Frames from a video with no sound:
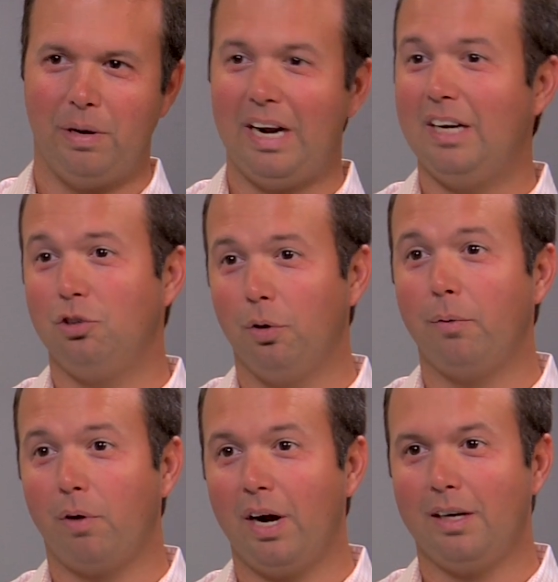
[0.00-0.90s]
but I enjoy
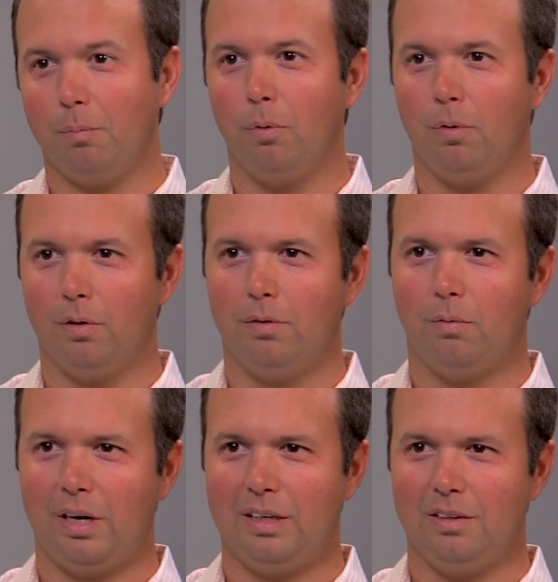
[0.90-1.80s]
writing more. Writing